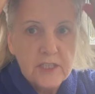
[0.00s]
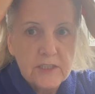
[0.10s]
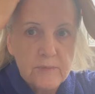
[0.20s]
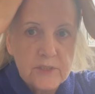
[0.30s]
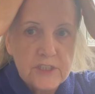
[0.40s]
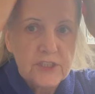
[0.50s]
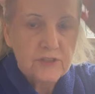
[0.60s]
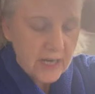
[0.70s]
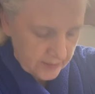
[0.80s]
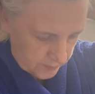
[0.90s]
So I'm going to
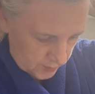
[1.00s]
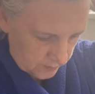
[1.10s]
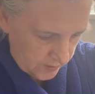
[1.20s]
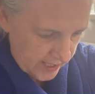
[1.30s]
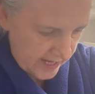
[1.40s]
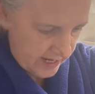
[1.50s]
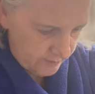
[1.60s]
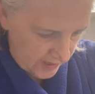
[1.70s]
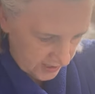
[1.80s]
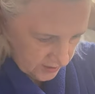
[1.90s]
scrape all my hair
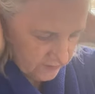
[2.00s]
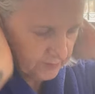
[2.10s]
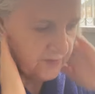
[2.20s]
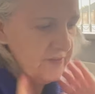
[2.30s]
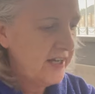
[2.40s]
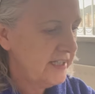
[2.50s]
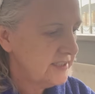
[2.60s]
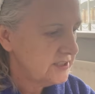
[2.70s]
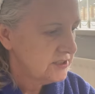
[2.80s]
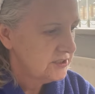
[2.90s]
back off my
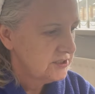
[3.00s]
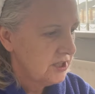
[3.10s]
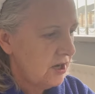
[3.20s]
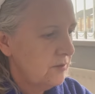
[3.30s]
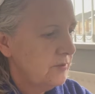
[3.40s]
face to start